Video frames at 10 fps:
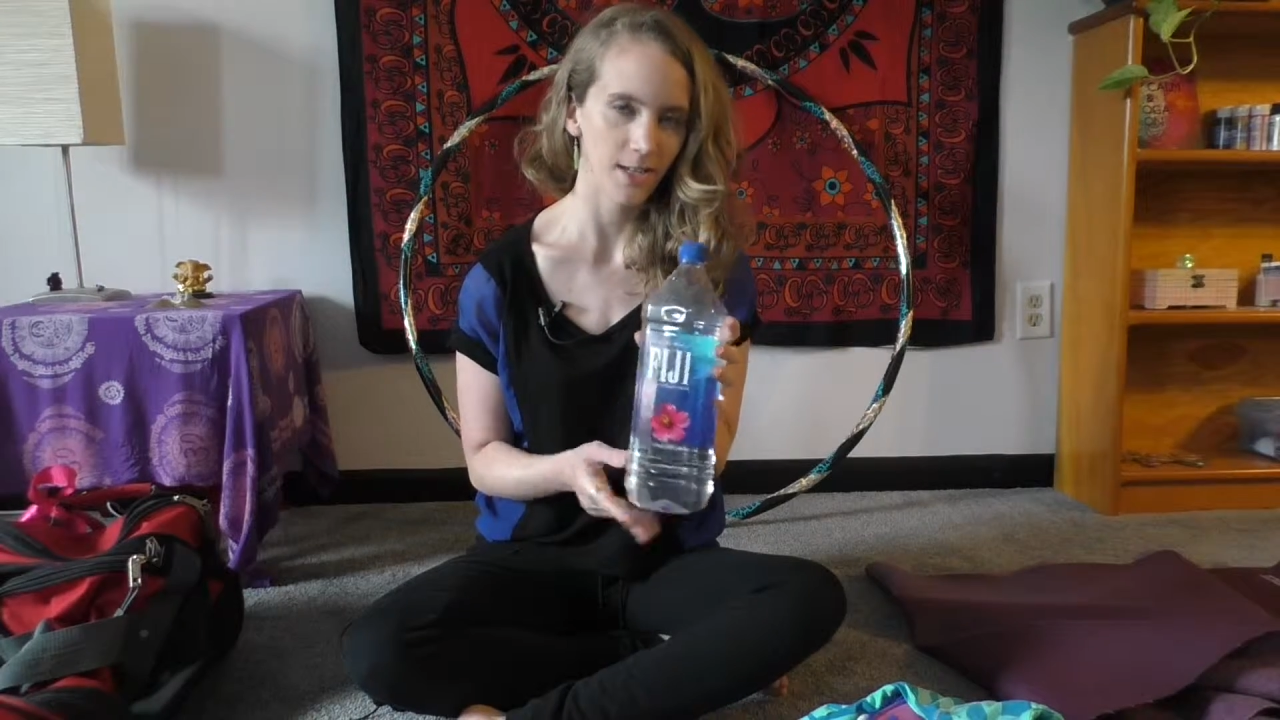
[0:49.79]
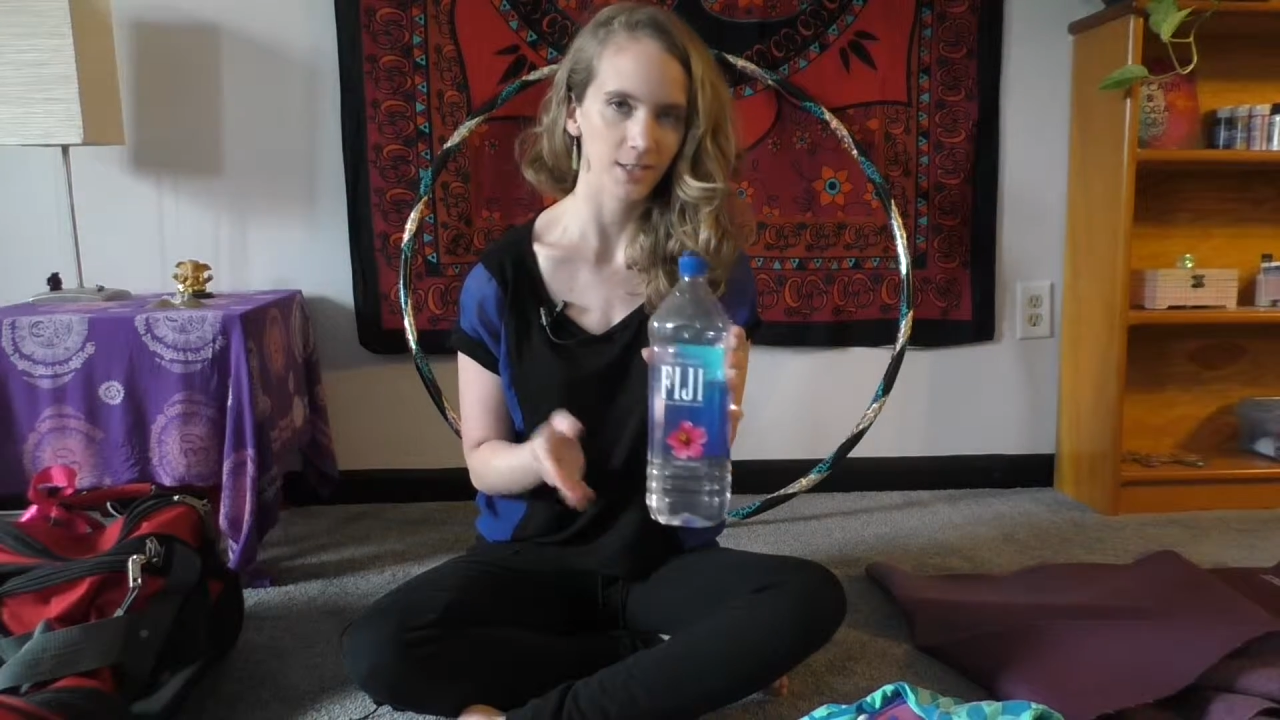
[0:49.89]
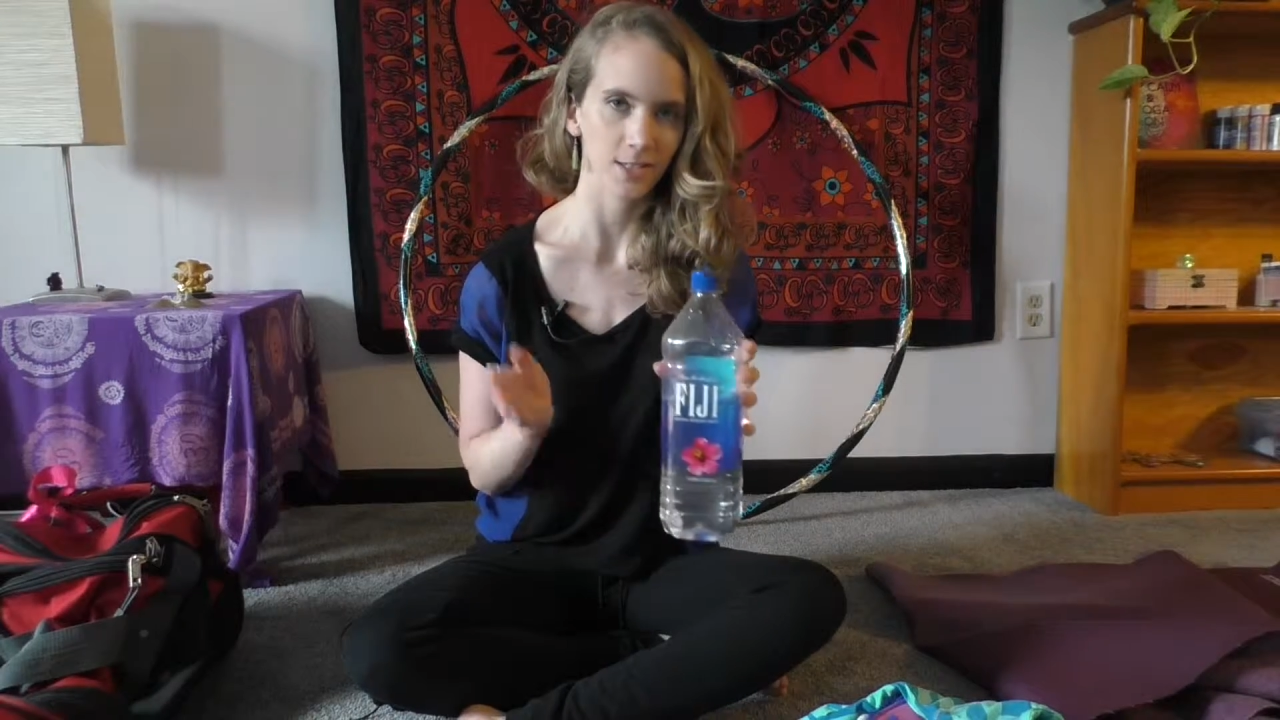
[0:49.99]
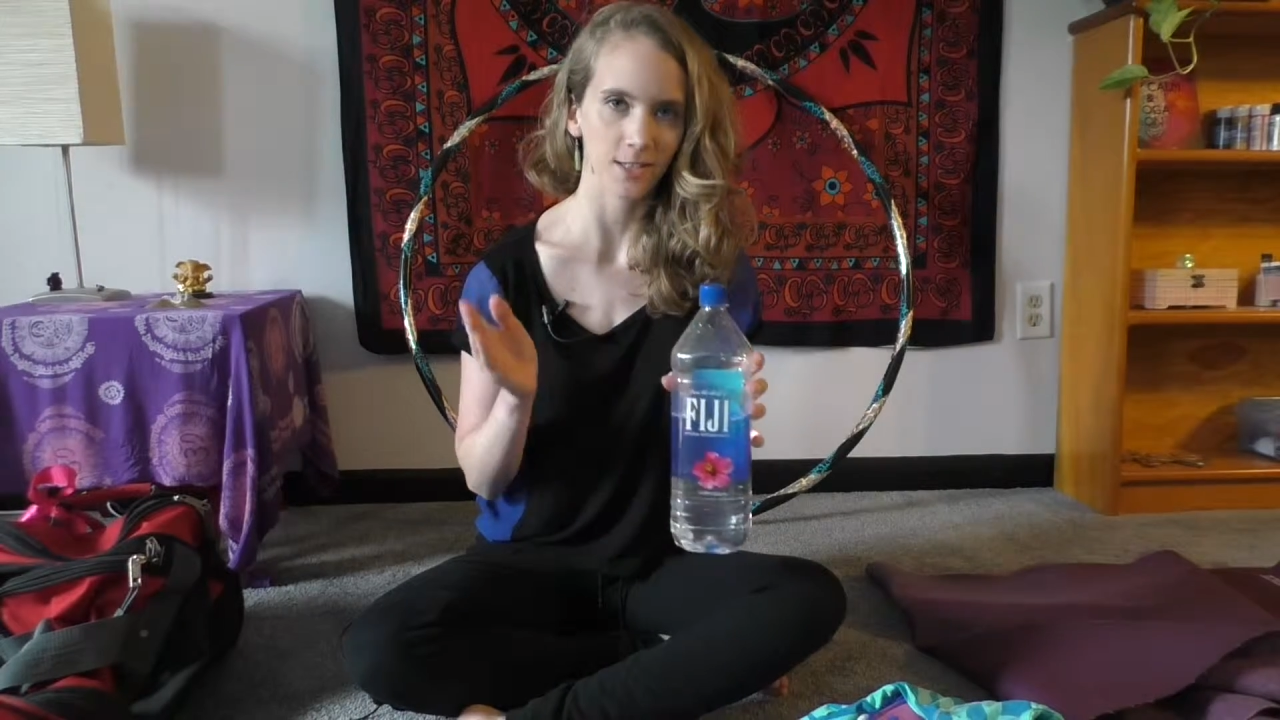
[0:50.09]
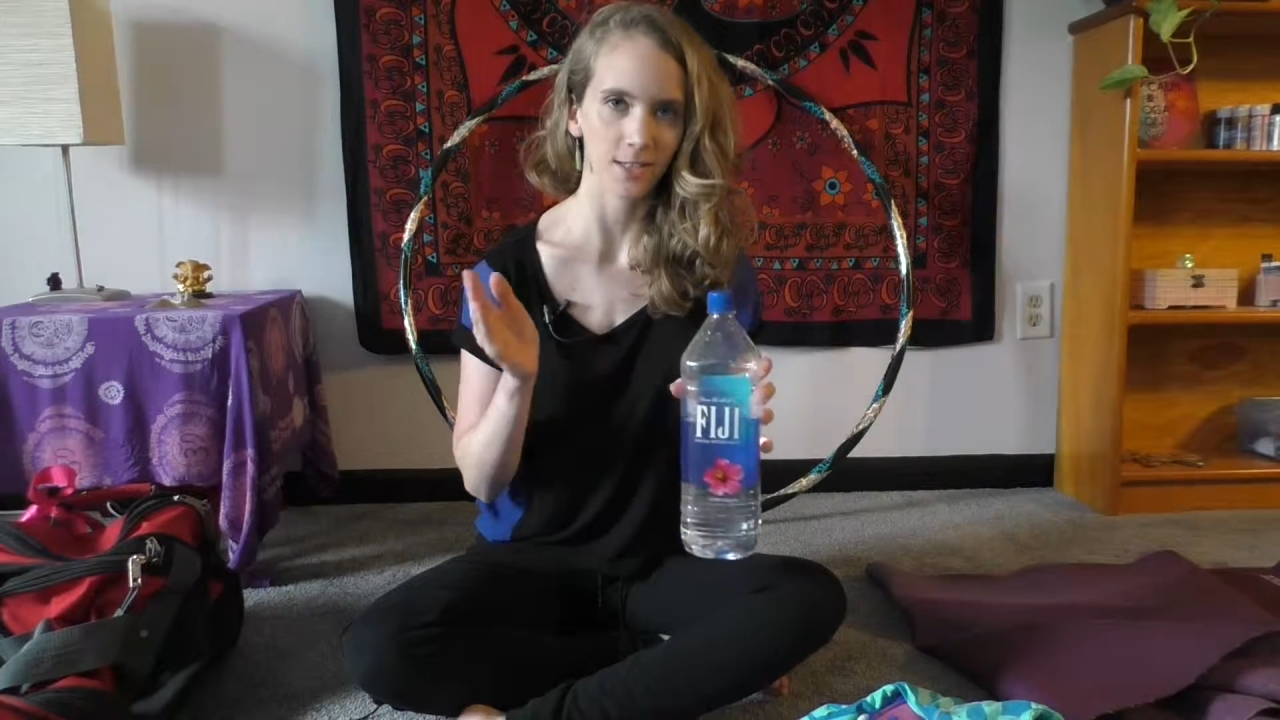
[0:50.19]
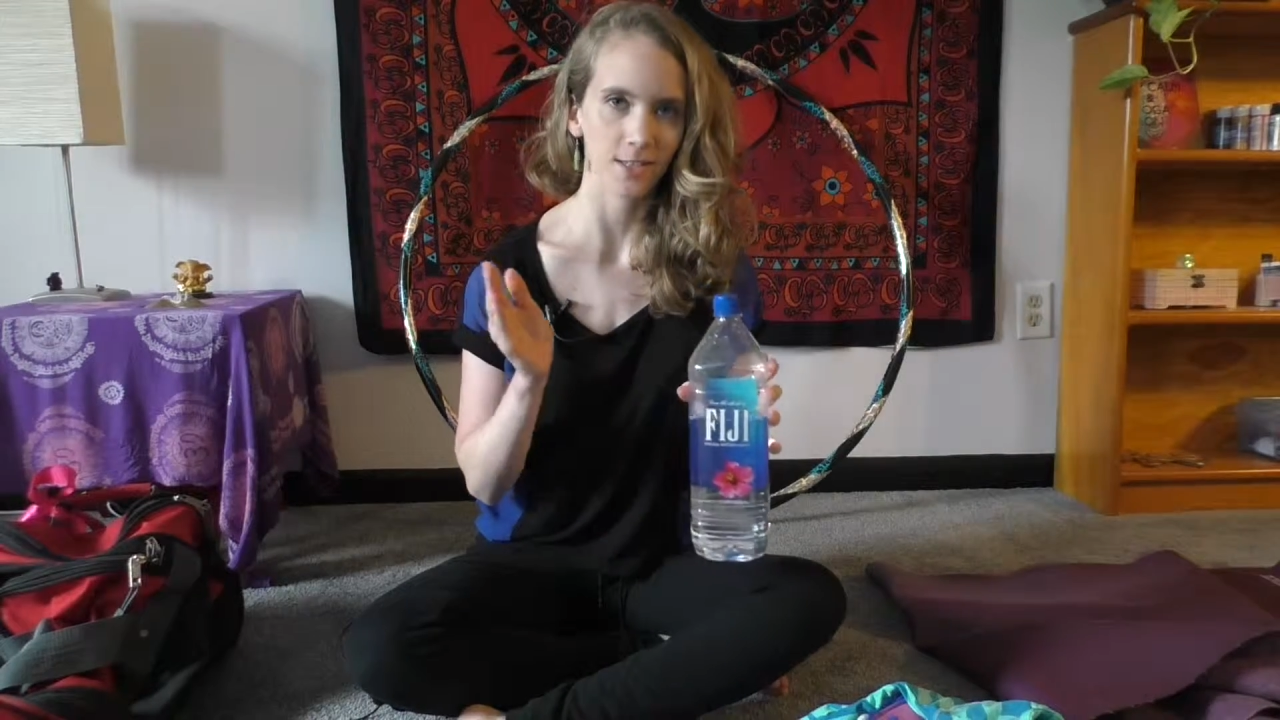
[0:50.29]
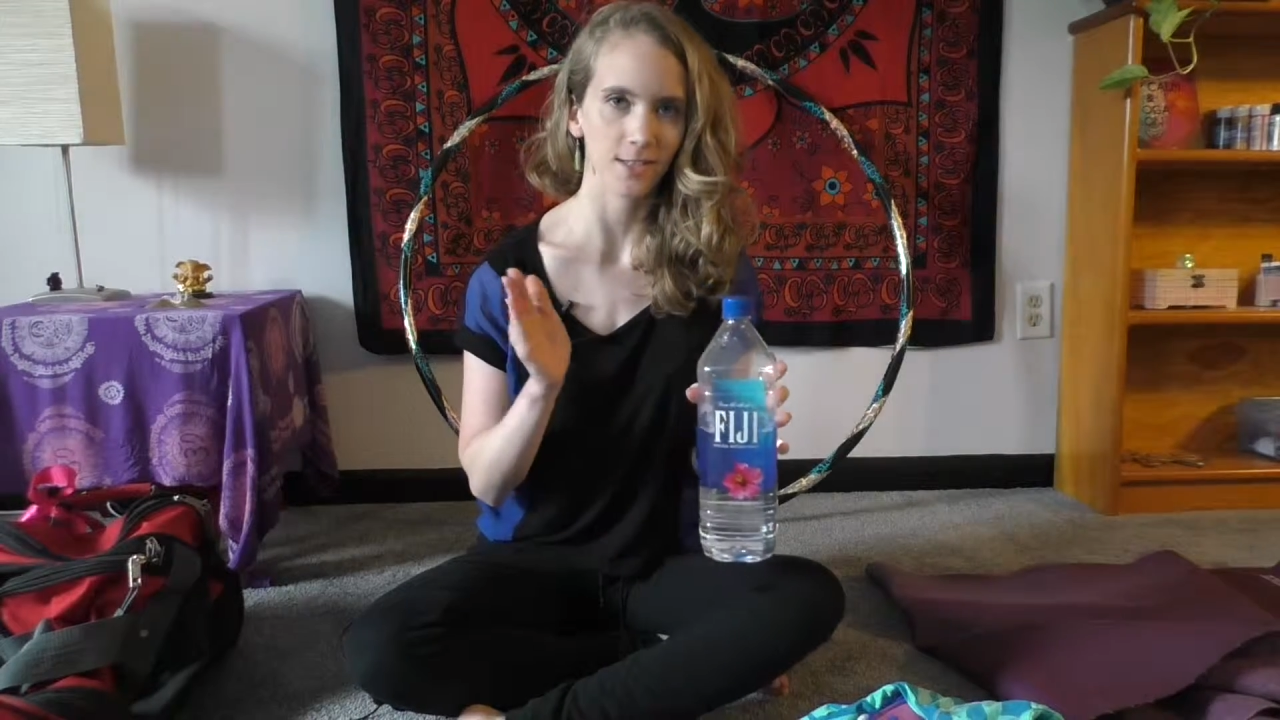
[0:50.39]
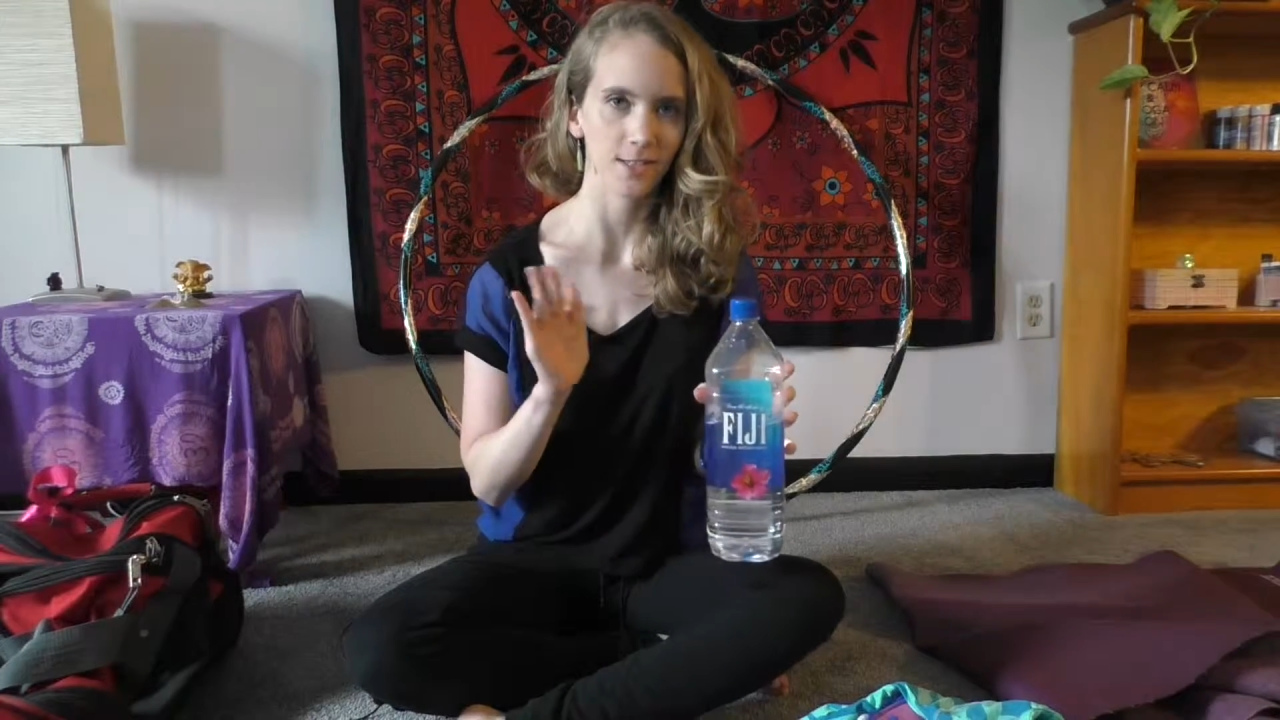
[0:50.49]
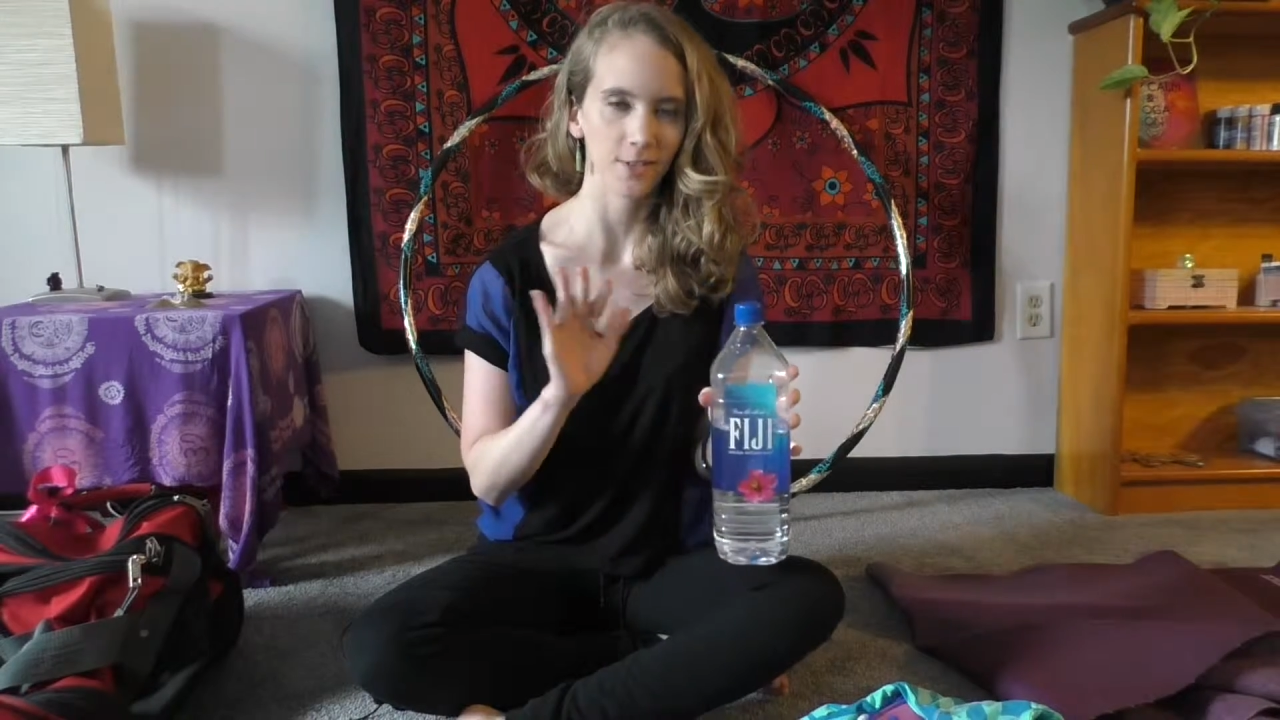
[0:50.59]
It's just